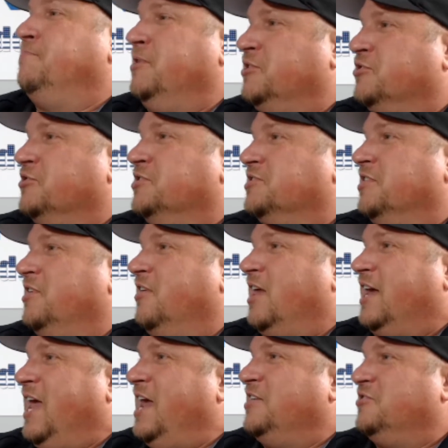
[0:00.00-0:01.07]
pictures, and they're
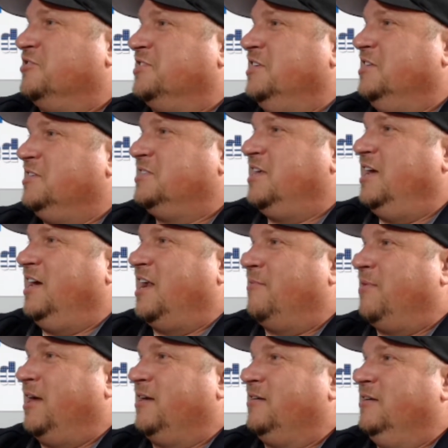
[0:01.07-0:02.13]
like, hey, did you see this thing? And I'm
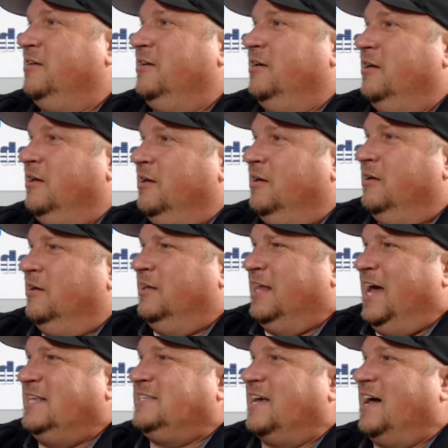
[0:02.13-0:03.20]
like,
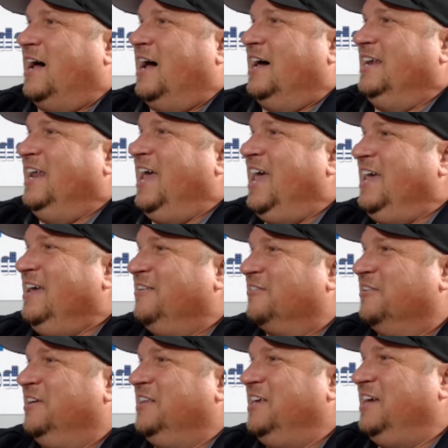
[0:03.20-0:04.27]
that's a Hyundai?
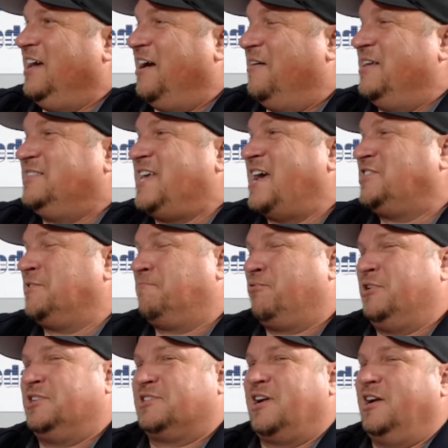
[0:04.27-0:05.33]
Really? It's actually a
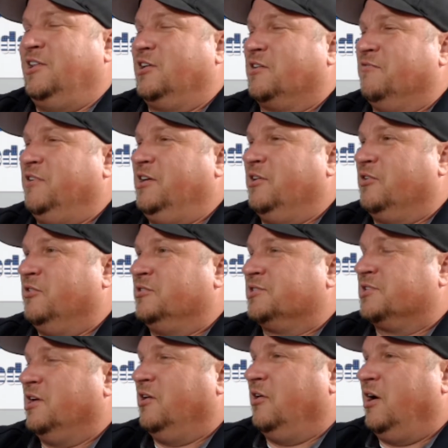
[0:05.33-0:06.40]
pretty stunning looking vehicle.
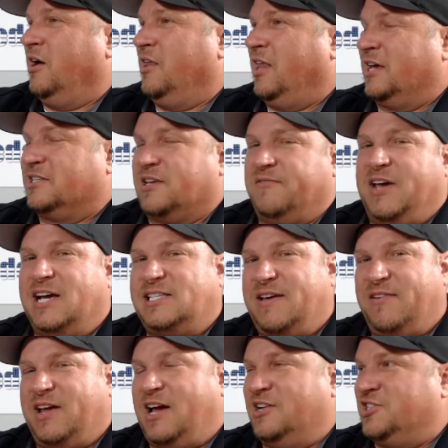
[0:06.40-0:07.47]
So, like I said, you guys
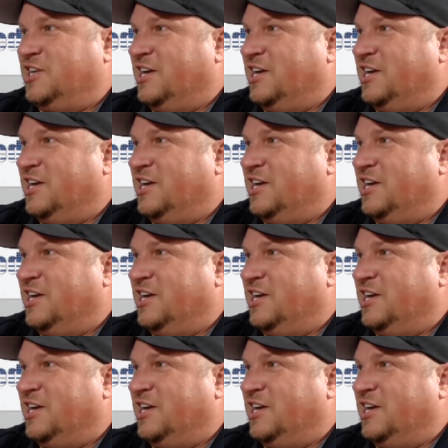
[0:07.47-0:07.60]
haven't got a chance.